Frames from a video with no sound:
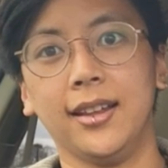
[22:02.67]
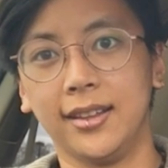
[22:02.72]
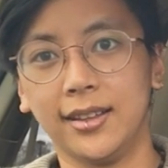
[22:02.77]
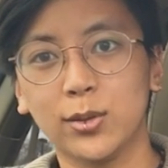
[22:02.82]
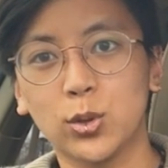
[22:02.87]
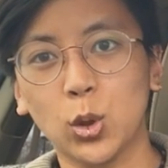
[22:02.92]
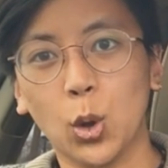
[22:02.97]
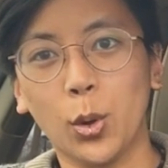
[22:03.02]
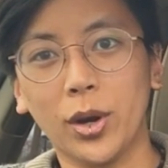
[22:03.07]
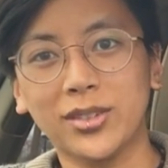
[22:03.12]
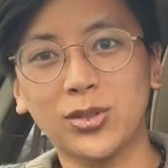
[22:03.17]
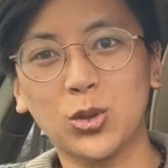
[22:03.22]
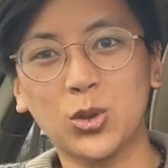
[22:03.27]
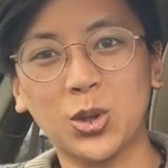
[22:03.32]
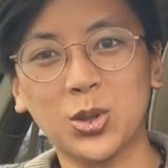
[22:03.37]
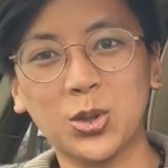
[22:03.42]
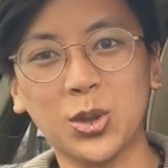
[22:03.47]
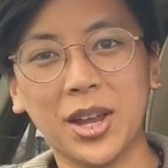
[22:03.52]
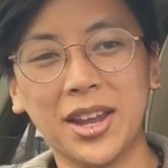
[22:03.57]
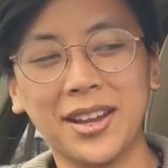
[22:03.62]
So it's
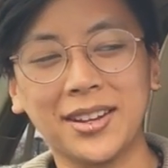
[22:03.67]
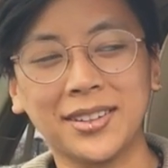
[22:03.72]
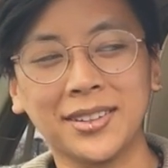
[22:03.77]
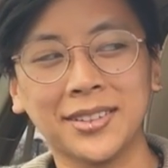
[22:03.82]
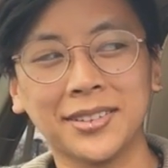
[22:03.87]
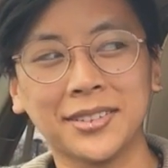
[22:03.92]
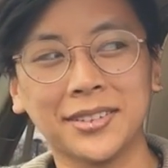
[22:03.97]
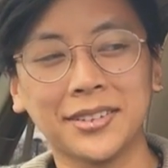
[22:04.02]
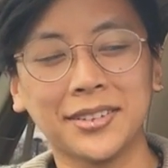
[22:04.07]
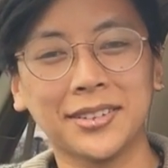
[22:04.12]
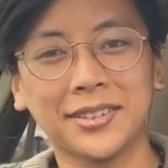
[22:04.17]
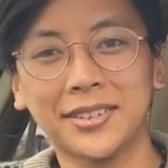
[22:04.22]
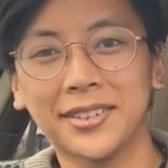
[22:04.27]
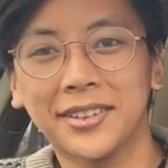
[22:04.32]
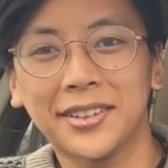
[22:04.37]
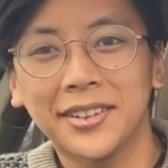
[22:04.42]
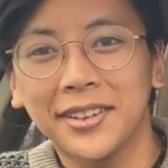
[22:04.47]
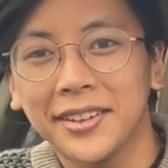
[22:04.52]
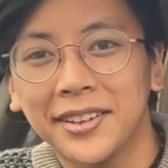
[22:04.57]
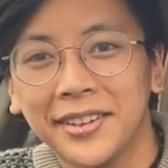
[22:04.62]
just like,
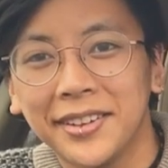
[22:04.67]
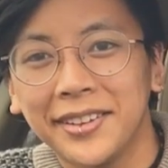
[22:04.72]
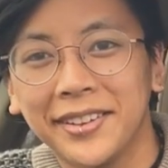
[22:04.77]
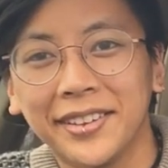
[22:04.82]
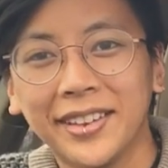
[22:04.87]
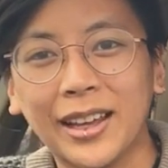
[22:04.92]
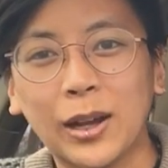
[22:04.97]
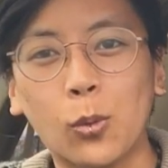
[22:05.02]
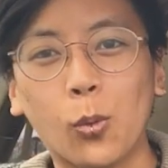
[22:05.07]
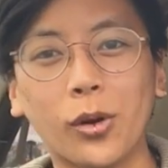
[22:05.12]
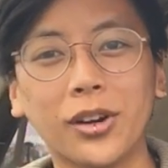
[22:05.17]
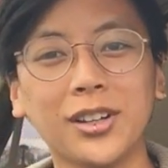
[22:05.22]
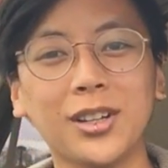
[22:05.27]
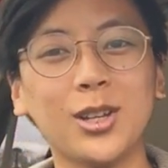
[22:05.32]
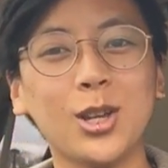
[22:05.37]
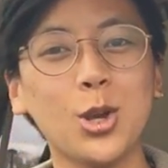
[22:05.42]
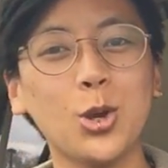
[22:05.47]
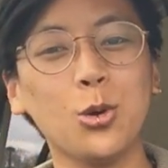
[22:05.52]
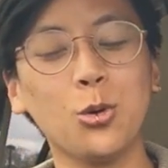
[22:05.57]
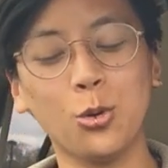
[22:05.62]
what are
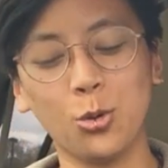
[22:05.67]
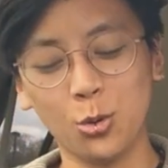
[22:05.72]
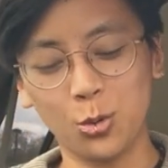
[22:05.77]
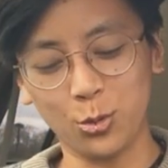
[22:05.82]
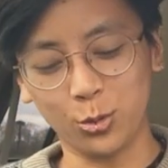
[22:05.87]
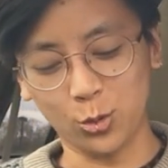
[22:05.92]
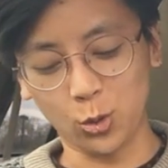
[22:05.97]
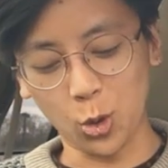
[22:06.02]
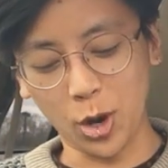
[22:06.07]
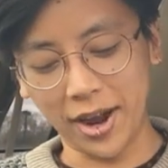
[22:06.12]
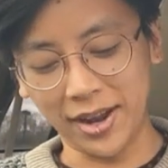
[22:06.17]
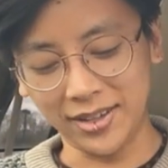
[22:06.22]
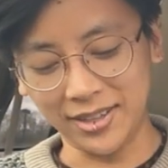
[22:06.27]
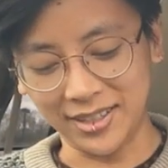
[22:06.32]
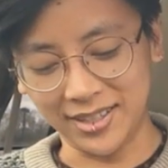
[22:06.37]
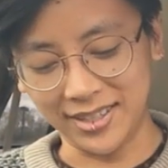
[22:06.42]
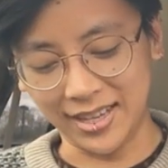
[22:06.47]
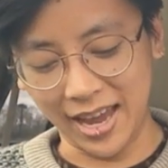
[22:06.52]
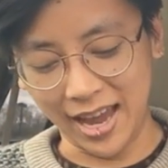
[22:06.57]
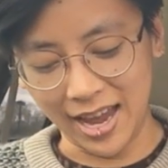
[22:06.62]
you trying to
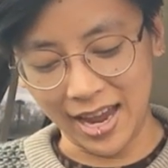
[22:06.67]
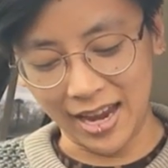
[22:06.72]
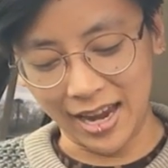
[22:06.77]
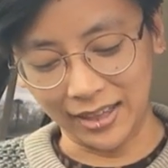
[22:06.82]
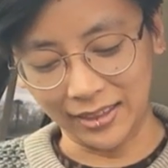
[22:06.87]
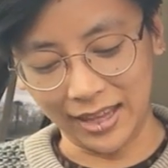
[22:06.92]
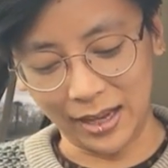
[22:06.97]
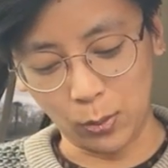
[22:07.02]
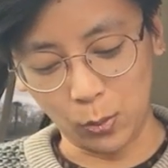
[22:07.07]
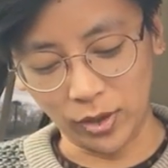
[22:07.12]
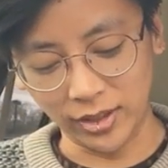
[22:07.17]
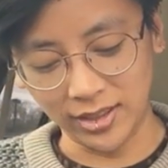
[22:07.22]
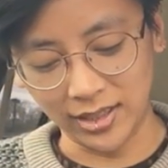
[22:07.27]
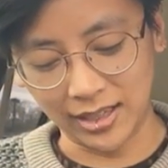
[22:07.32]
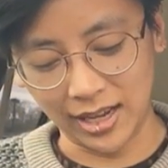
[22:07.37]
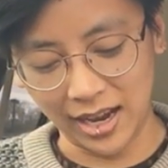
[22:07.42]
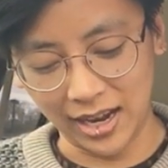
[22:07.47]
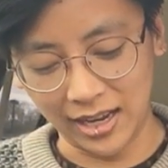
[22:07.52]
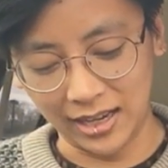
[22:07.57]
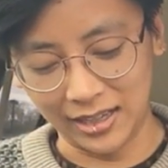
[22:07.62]
say? And, like, once
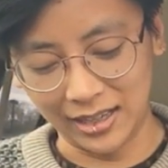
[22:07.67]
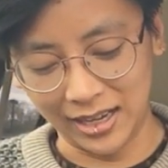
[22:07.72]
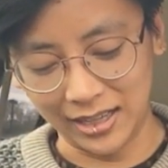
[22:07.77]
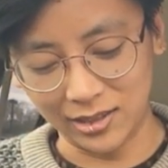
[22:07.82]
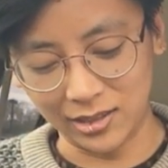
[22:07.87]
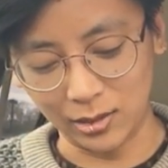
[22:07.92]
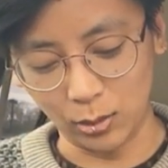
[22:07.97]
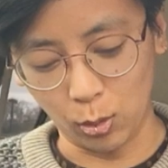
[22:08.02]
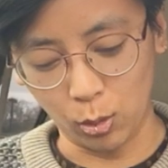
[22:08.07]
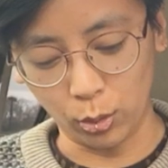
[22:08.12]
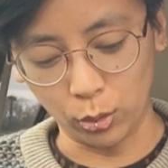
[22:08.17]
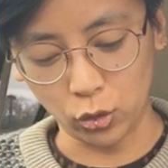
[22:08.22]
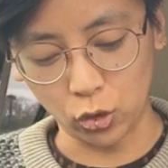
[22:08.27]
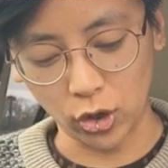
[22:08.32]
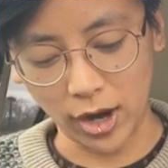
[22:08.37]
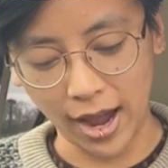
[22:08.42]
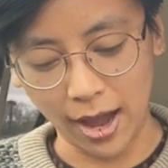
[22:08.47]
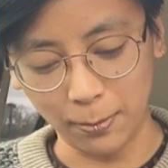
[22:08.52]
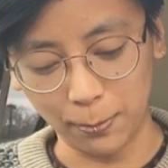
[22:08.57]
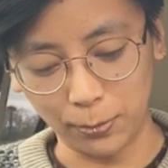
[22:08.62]
again, it's the whole
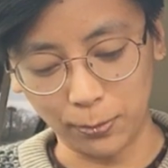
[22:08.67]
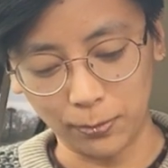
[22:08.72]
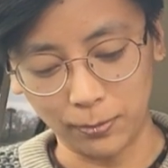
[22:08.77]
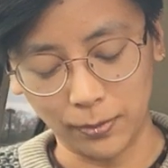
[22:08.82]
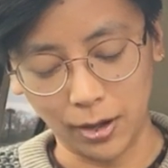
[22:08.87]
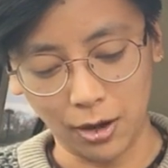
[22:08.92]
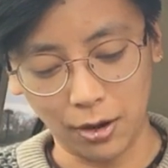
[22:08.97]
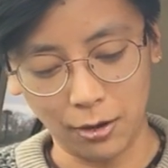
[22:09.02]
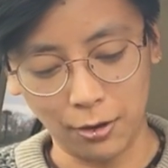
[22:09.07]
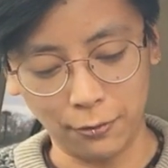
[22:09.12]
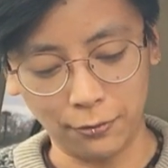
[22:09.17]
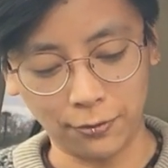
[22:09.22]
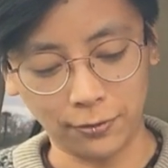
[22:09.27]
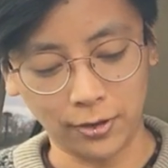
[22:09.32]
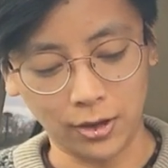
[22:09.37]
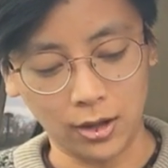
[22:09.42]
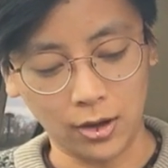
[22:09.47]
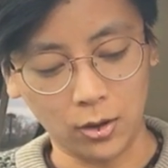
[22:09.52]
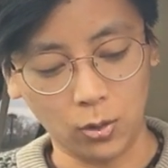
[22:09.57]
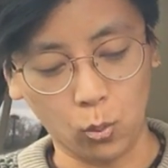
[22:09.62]
trap of
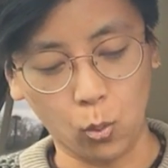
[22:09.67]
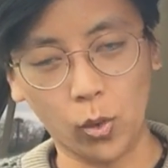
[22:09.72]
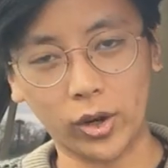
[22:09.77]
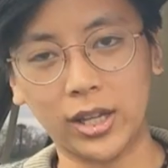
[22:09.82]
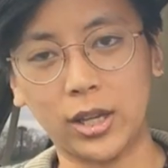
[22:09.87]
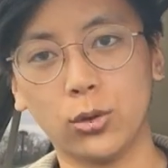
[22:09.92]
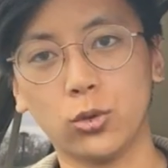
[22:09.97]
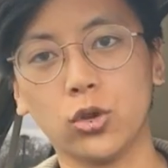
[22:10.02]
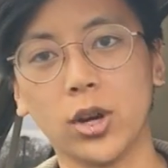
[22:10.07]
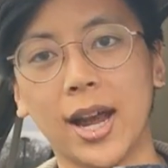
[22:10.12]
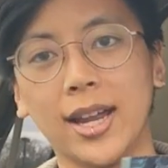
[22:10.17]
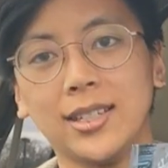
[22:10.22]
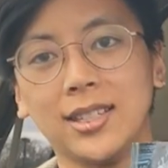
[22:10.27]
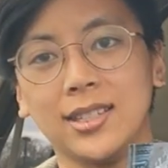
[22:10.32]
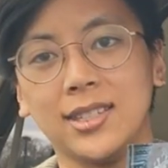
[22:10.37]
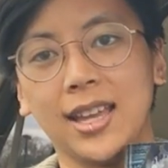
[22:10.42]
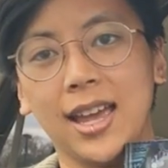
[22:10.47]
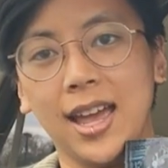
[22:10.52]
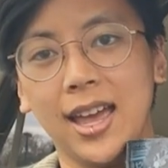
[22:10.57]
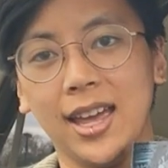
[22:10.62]
what are you trying to
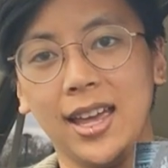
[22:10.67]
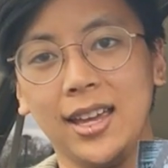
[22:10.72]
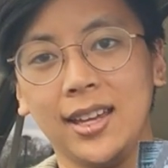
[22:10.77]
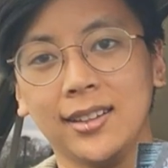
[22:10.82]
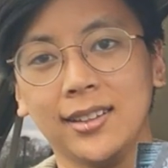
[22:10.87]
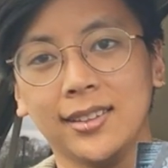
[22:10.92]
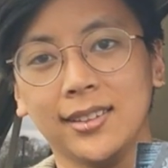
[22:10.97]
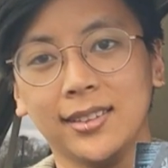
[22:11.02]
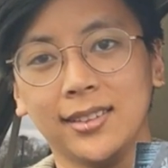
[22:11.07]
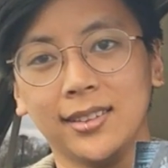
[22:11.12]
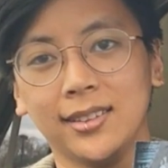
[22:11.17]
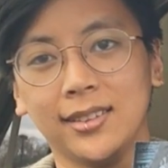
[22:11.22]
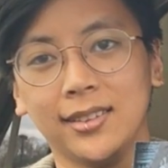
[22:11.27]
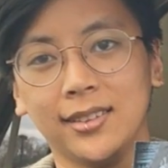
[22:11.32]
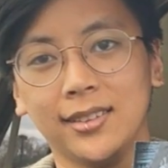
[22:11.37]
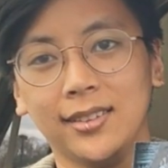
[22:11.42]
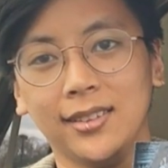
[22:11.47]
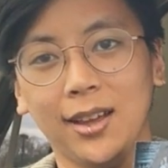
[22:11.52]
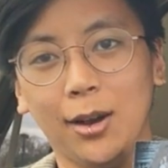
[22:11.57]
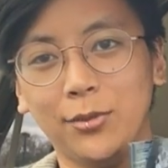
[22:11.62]
say
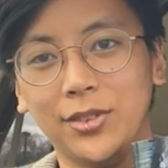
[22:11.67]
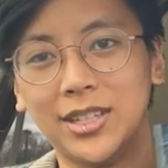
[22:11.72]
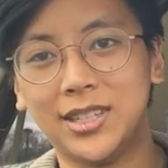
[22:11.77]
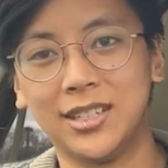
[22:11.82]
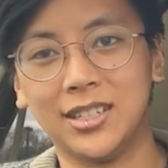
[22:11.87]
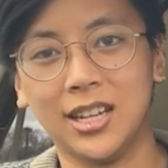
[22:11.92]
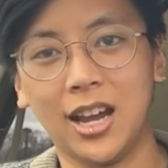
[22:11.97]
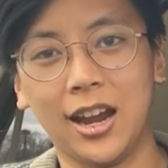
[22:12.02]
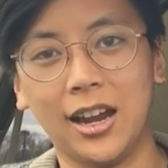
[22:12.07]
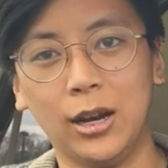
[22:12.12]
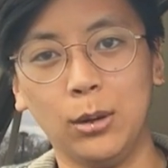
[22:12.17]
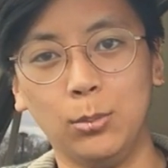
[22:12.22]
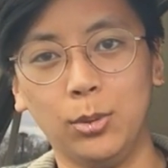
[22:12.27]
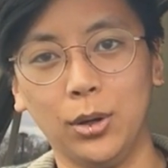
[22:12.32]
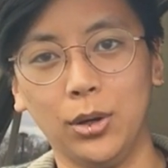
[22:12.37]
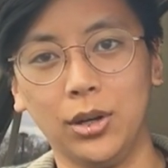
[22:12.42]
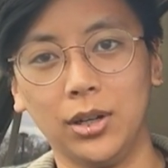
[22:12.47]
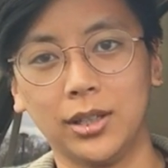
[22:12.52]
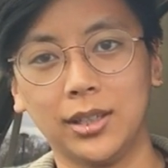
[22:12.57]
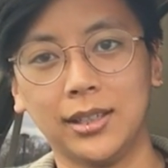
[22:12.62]
of this entire
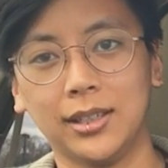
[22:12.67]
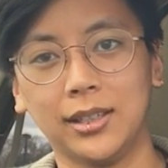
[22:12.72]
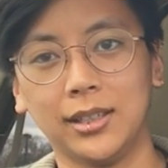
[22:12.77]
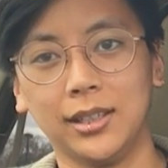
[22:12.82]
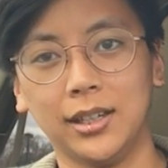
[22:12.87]
book?